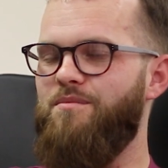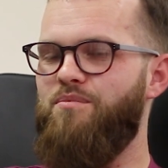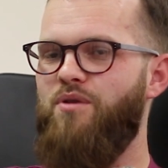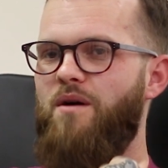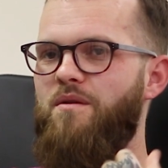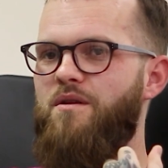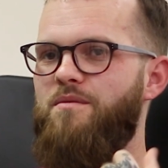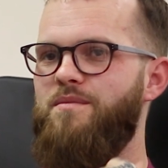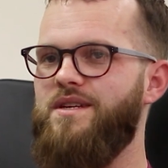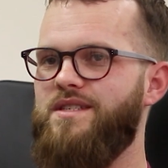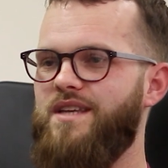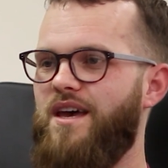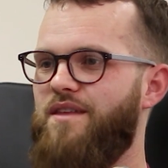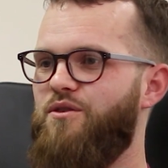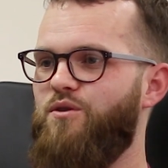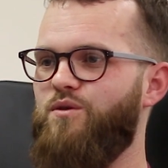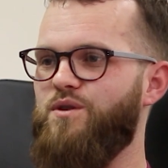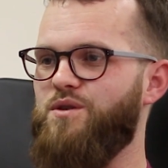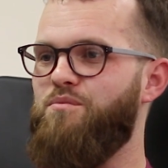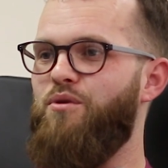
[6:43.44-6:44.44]
The problem is I
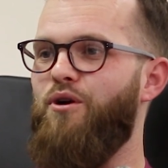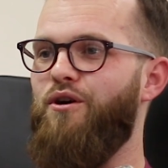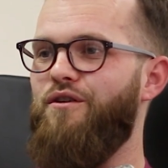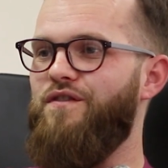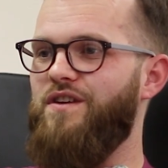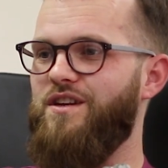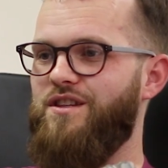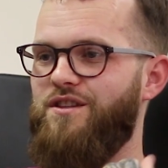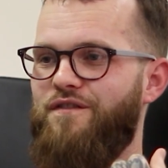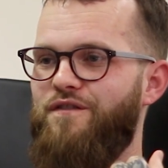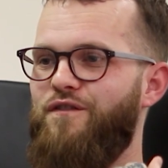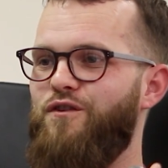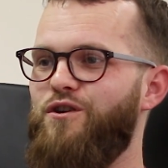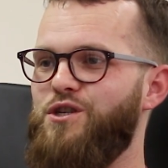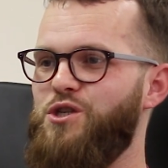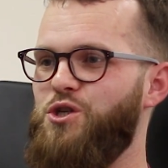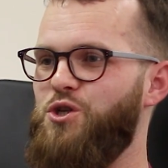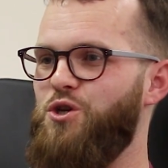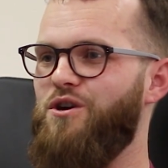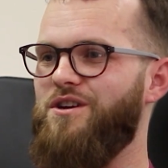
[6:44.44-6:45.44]
thought it was perfect the
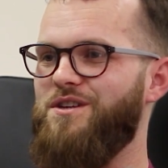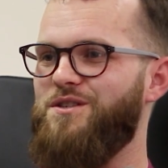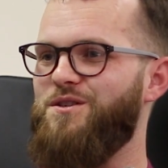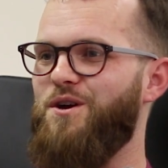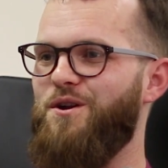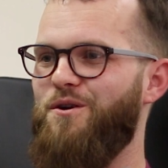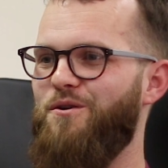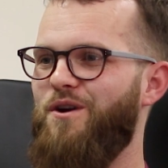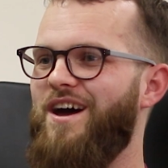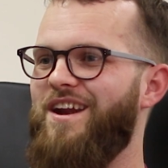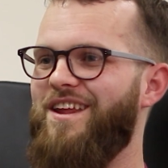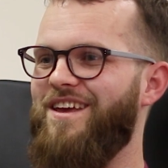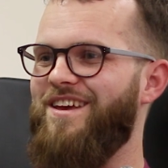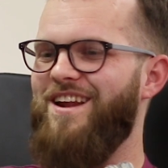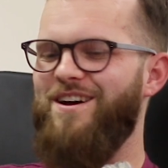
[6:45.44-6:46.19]
first year I started writing.